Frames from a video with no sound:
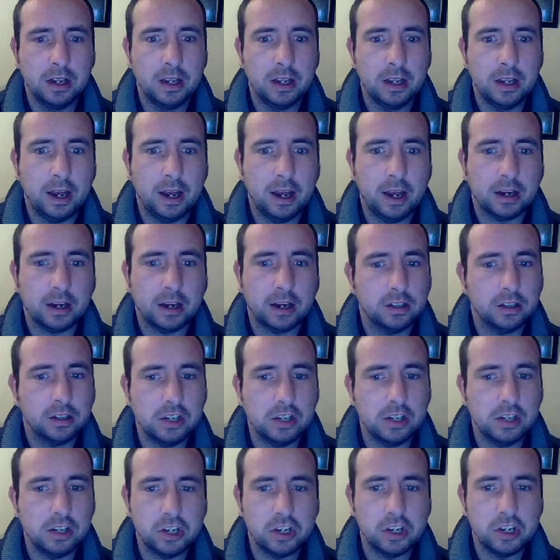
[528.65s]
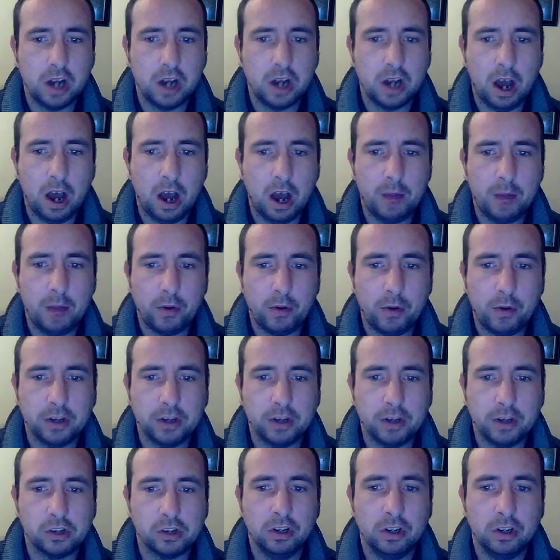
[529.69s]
a conditional operator